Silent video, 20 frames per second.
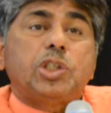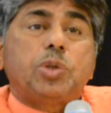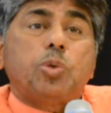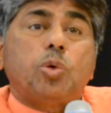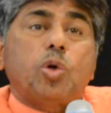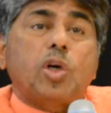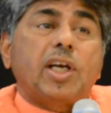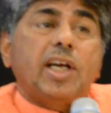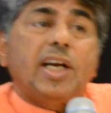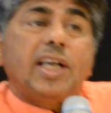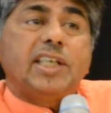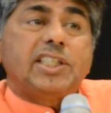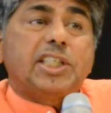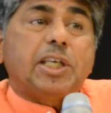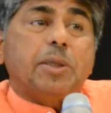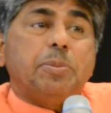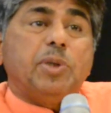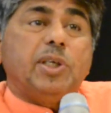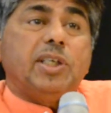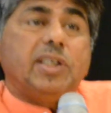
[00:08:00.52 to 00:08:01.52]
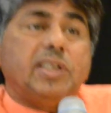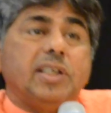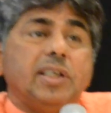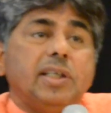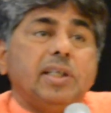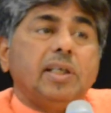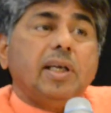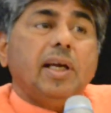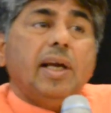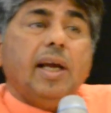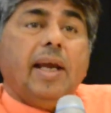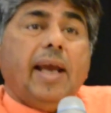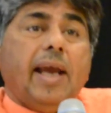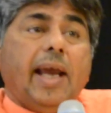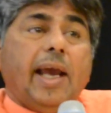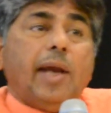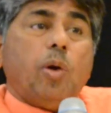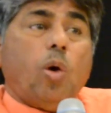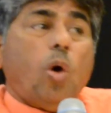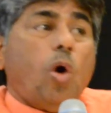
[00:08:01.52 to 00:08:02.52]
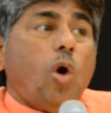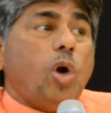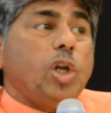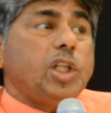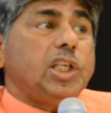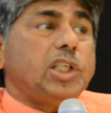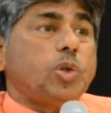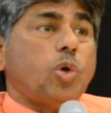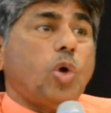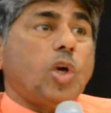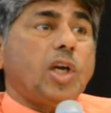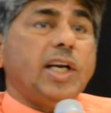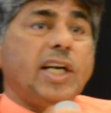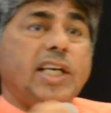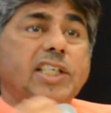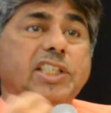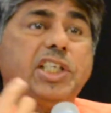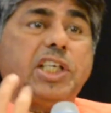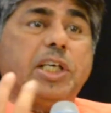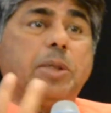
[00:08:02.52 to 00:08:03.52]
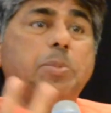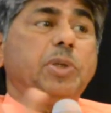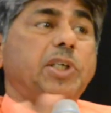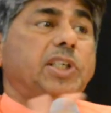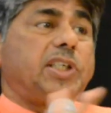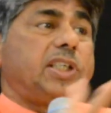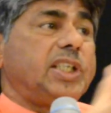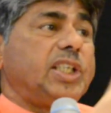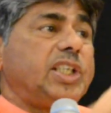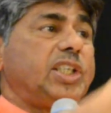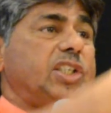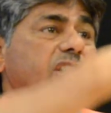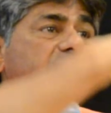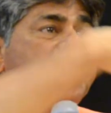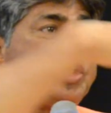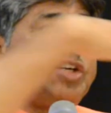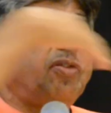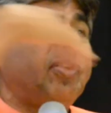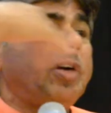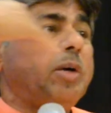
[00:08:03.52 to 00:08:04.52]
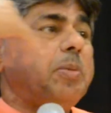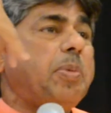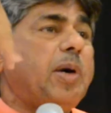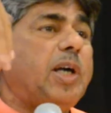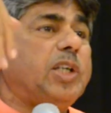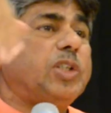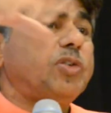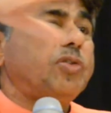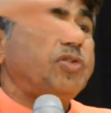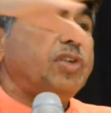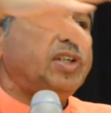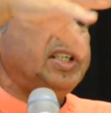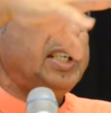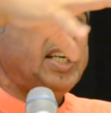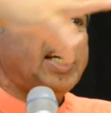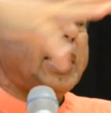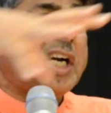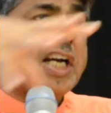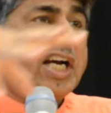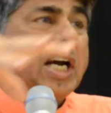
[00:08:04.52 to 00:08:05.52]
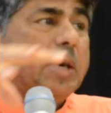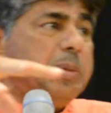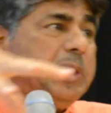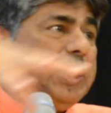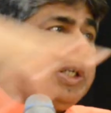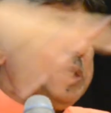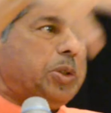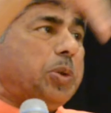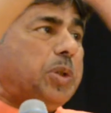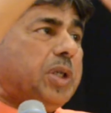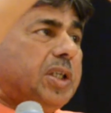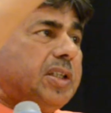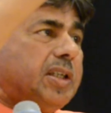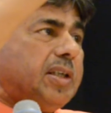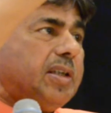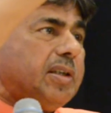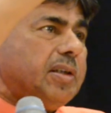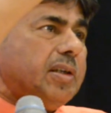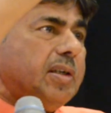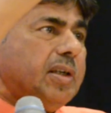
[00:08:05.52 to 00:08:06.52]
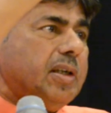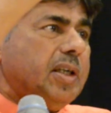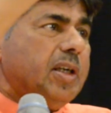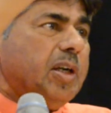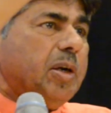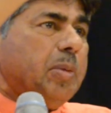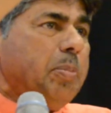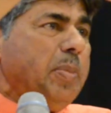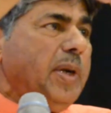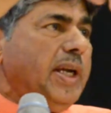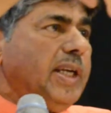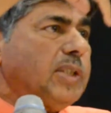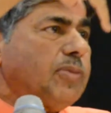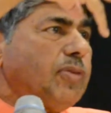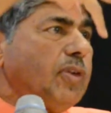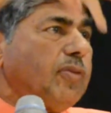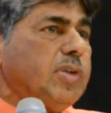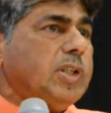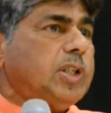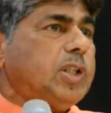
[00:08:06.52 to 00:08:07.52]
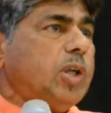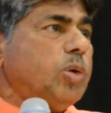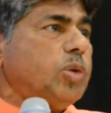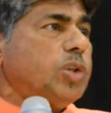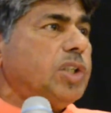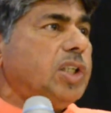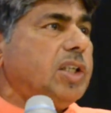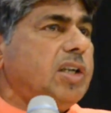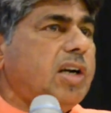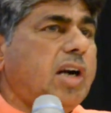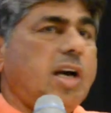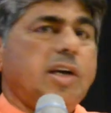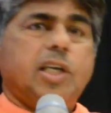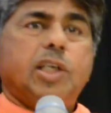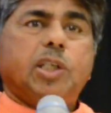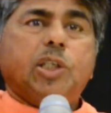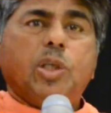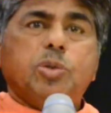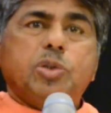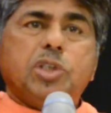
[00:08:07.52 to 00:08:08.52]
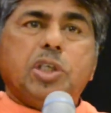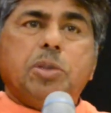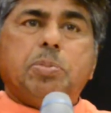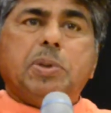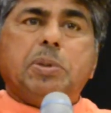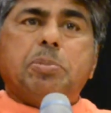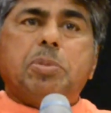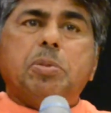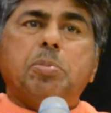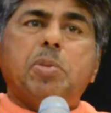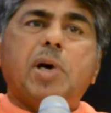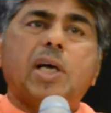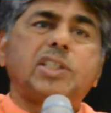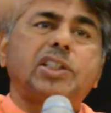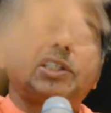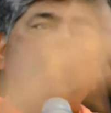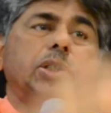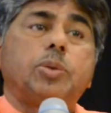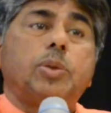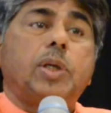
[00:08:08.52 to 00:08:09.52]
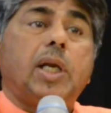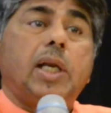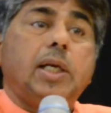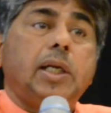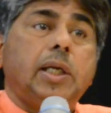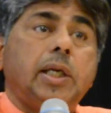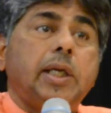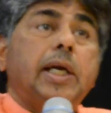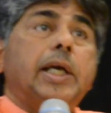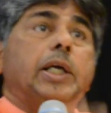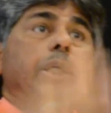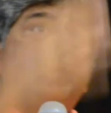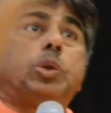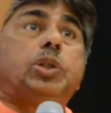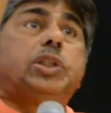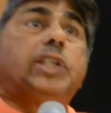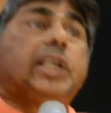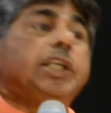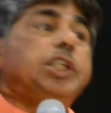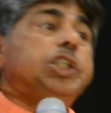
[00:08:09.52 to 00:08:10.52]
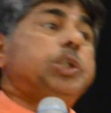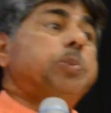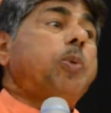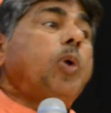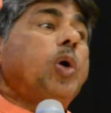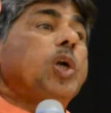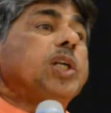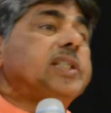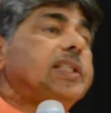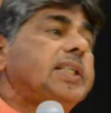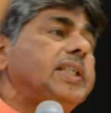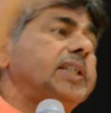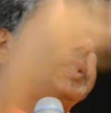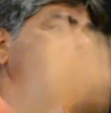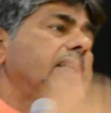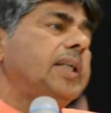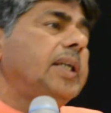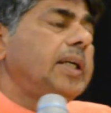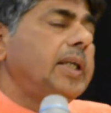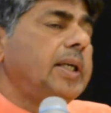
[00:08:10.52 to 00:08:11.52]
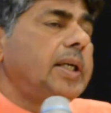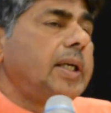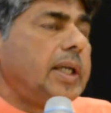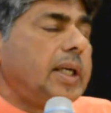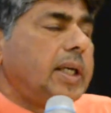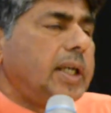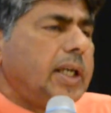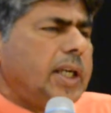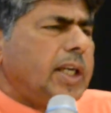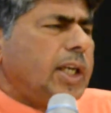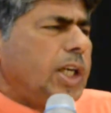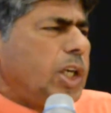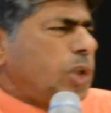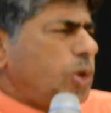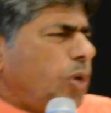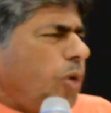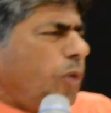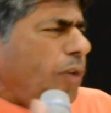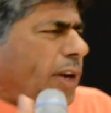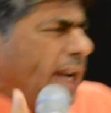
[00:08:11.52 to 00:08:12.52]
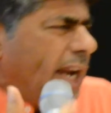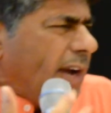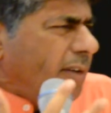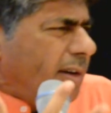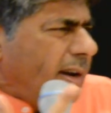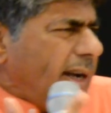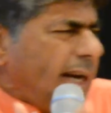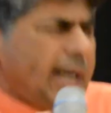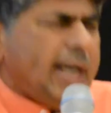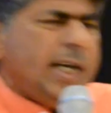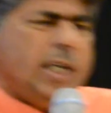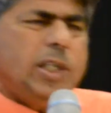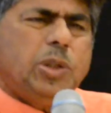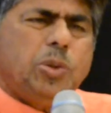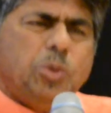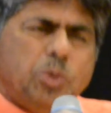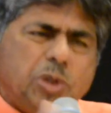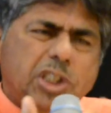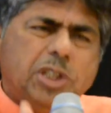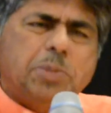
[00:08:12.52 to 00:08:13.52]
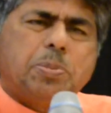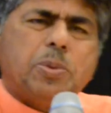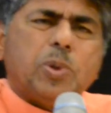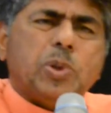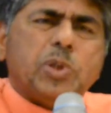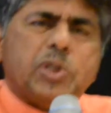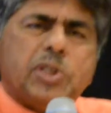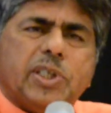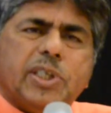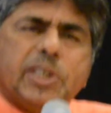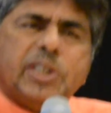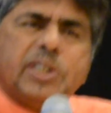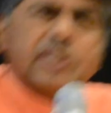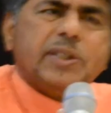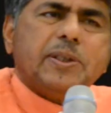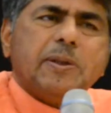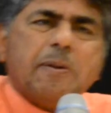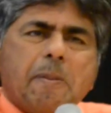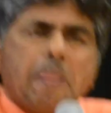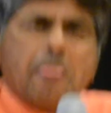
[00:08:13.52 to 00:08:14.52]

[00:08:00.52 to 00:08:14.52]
to organize community. And all these organized communities in different parts of India coming together makes 50,000, 100,000 people marching to Delhi to change policies. So we have learned through this process